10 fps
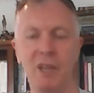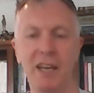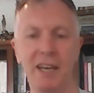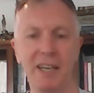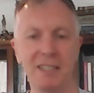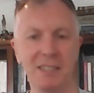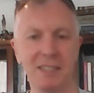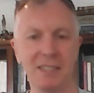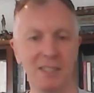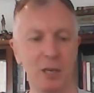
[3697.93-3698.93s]

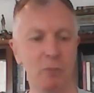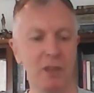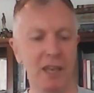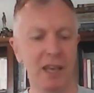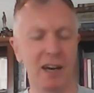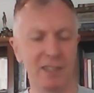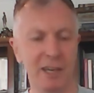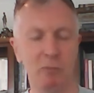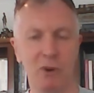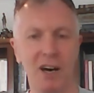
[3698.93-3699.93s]
And
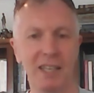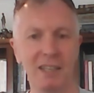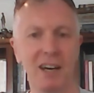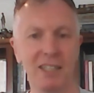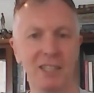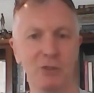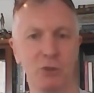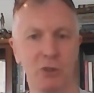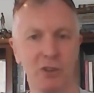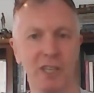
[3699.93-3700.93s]
yep, I tend to
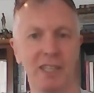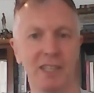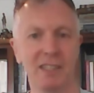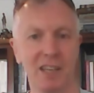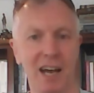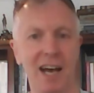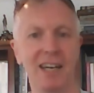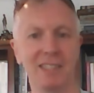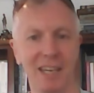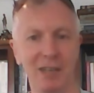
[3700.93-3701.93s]
agree. It's
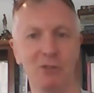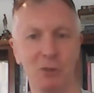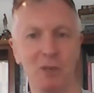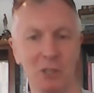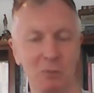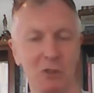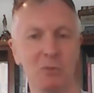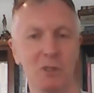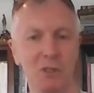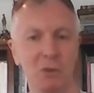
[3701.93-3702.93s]
hard to have too much
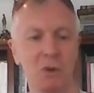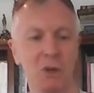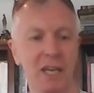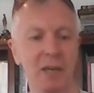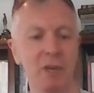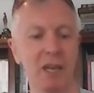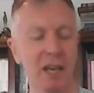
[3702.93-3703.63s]
movement in a war game.